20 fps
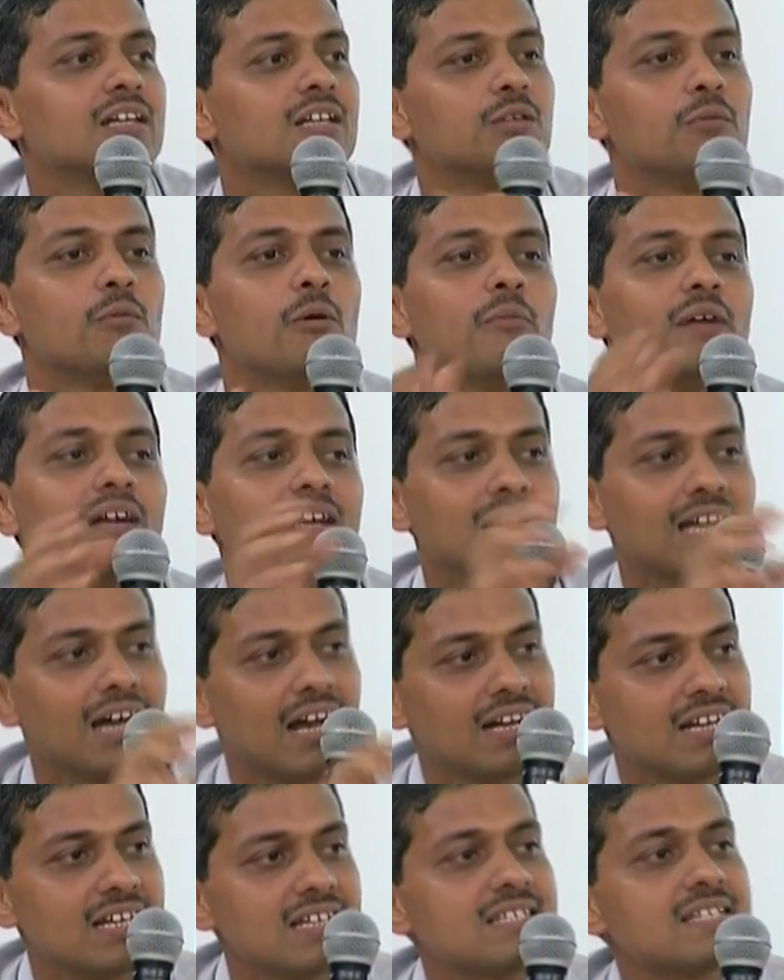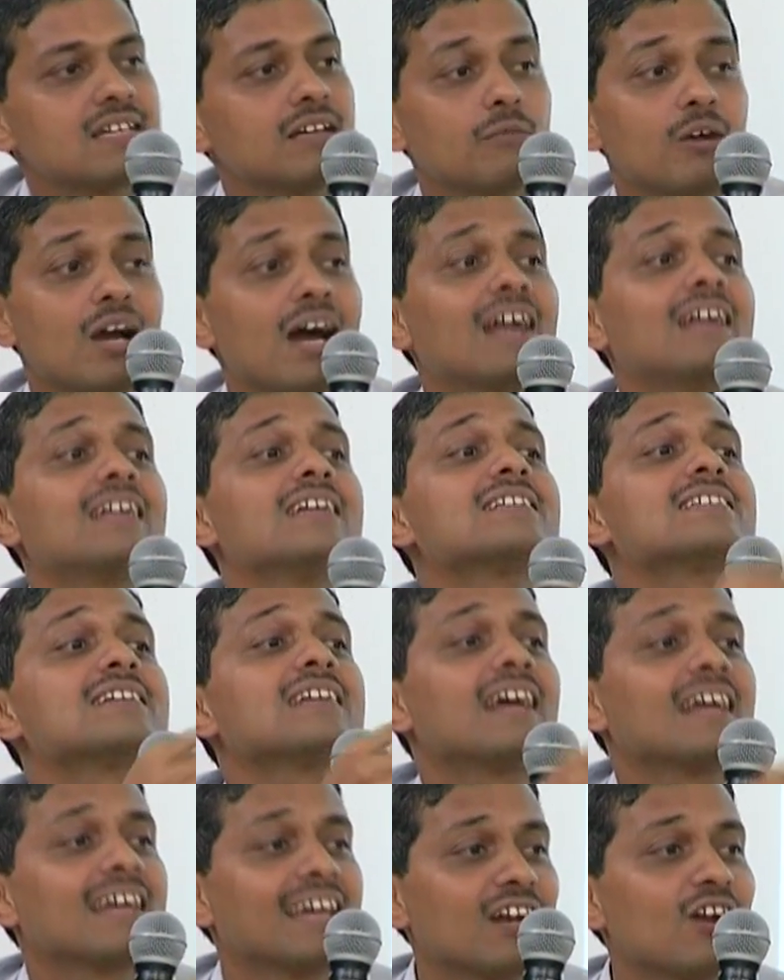the moment Cartesian, Cartesian
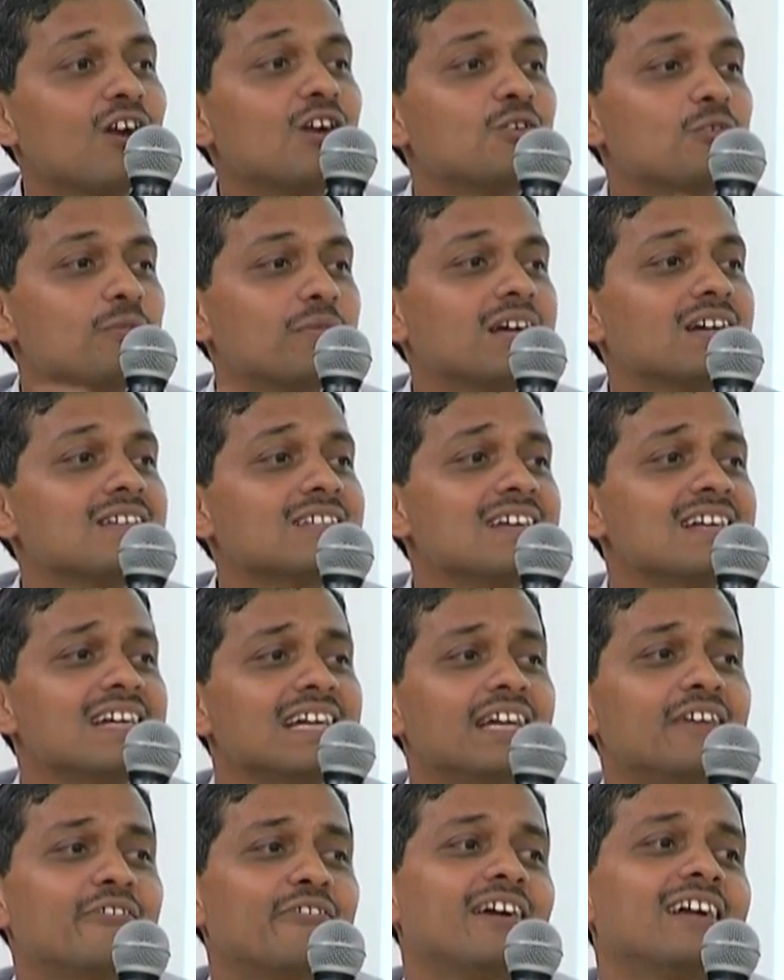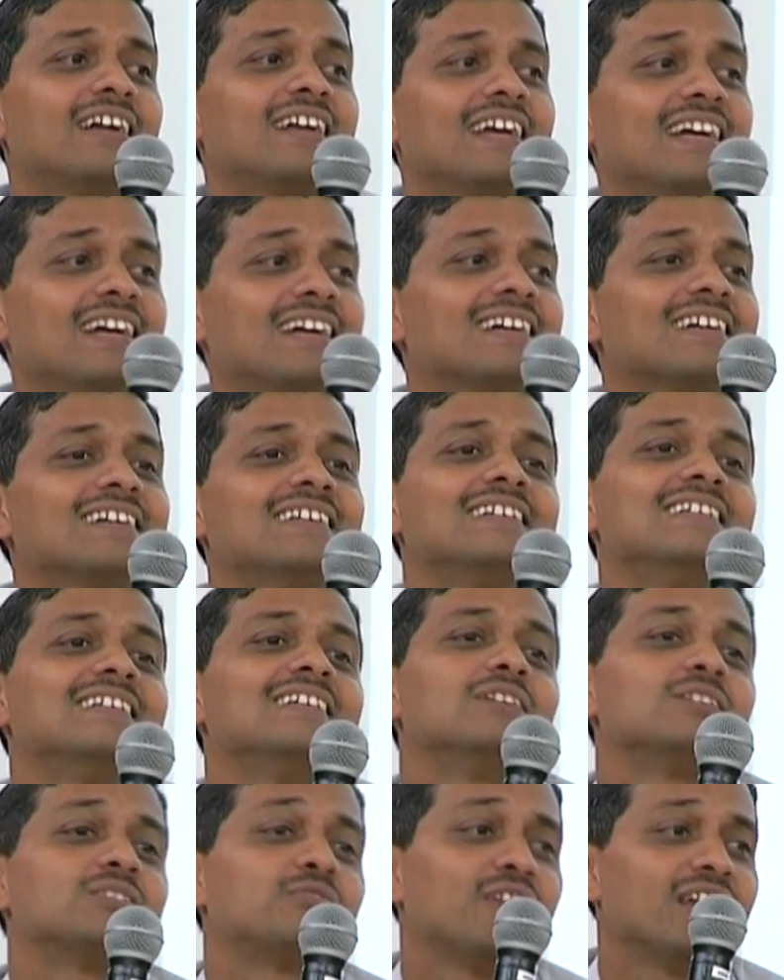I cannot do because if I take
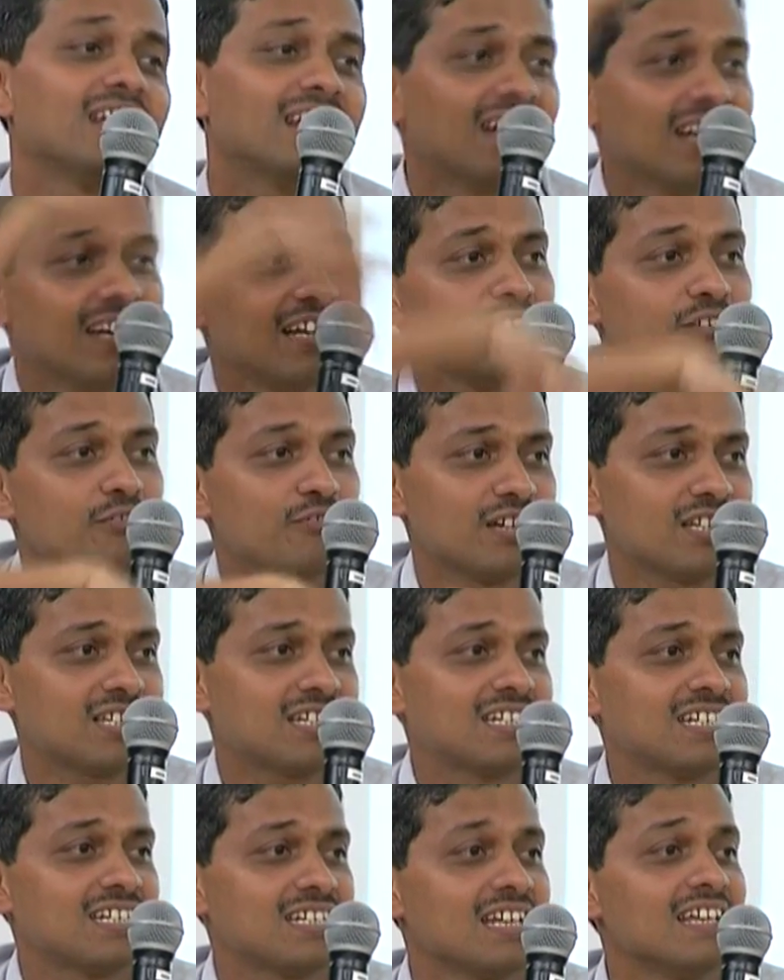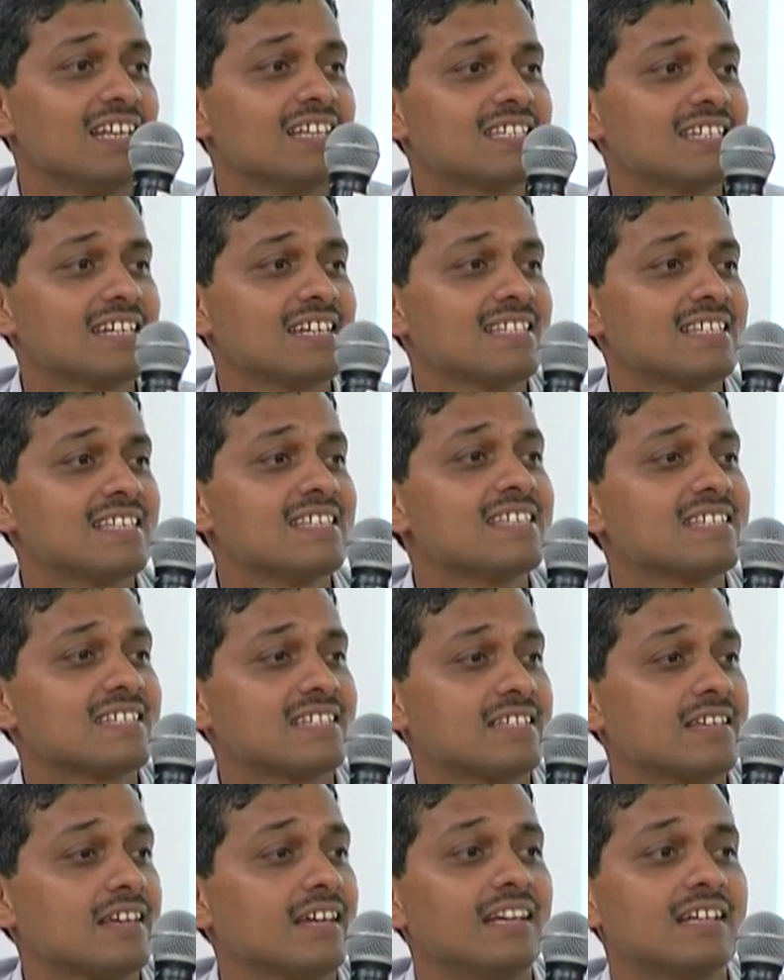spherical in the first instance
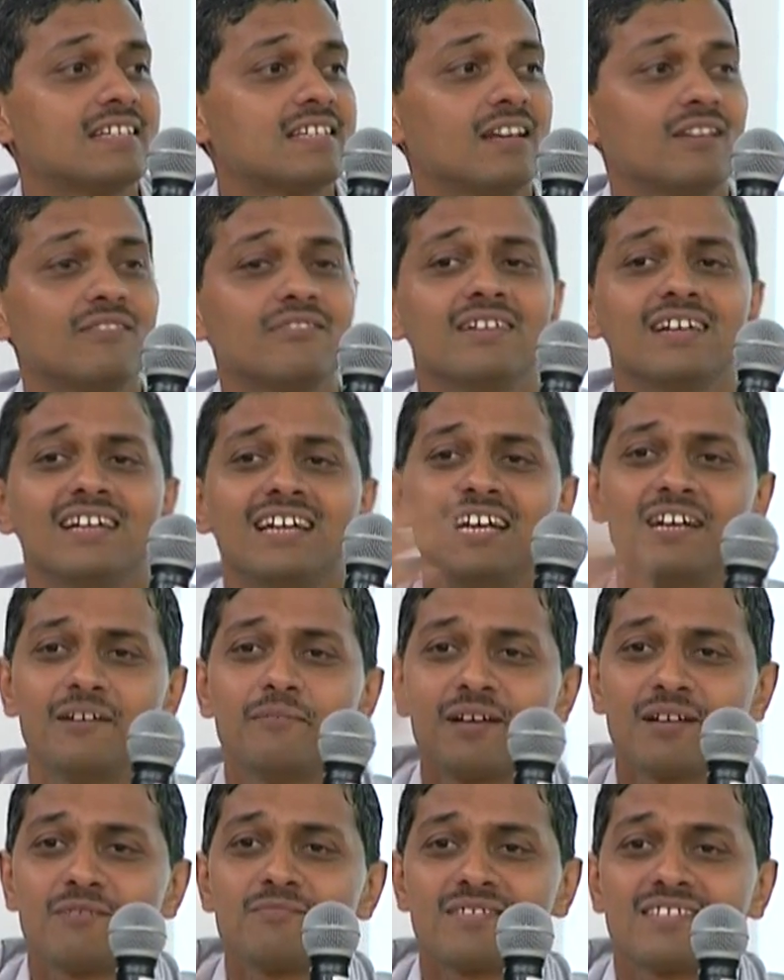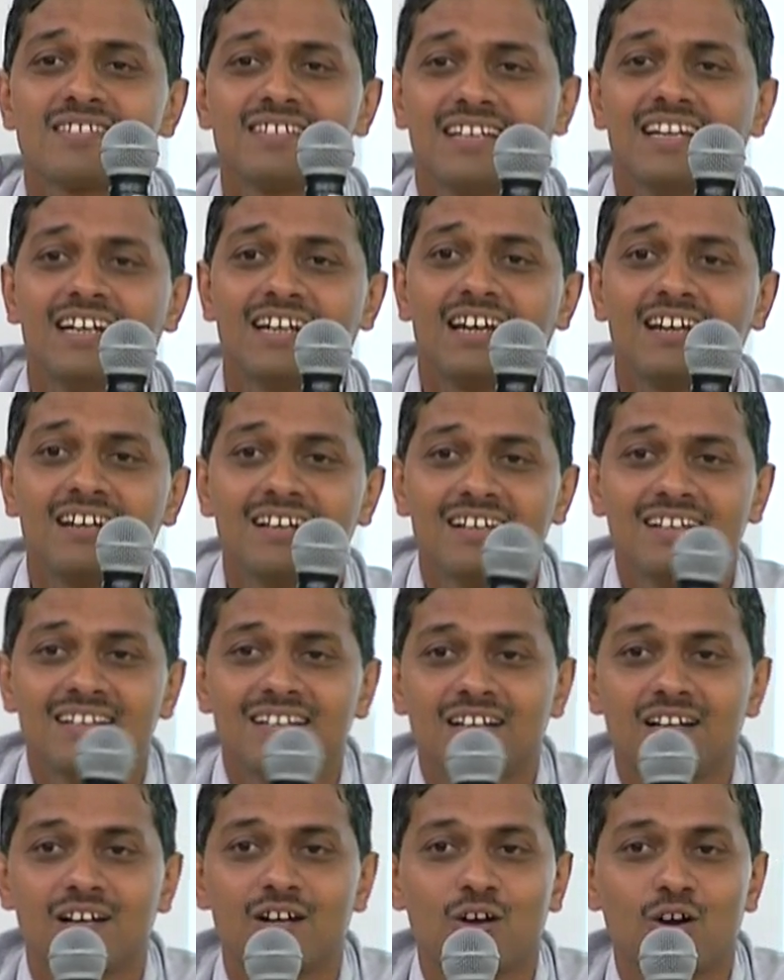itself, it becomes little
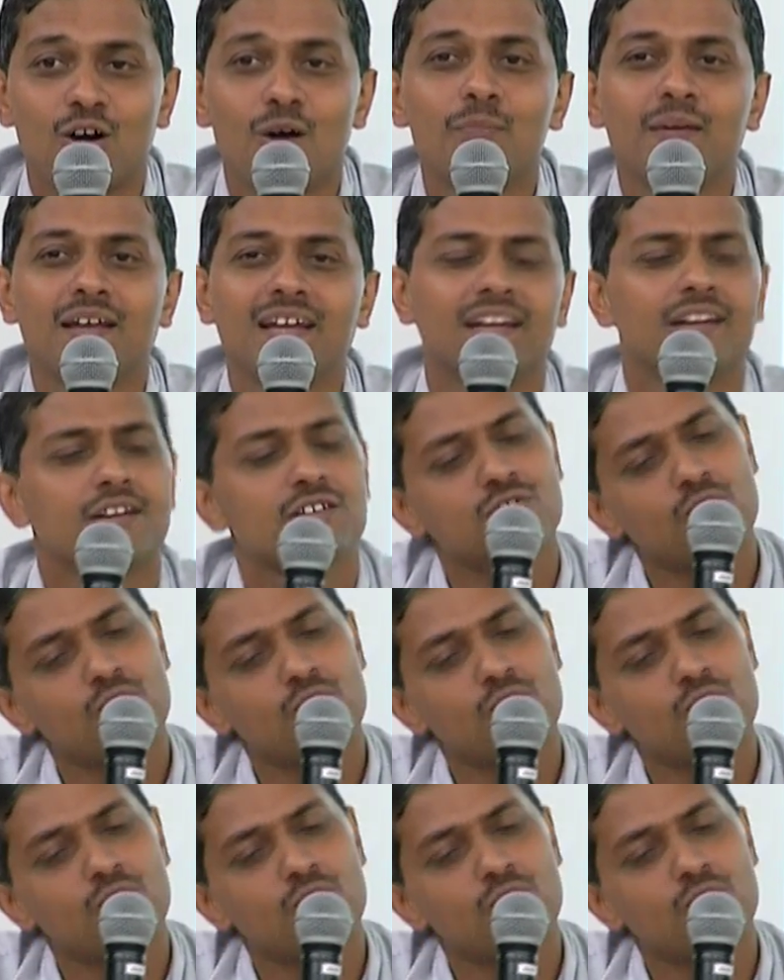complicated.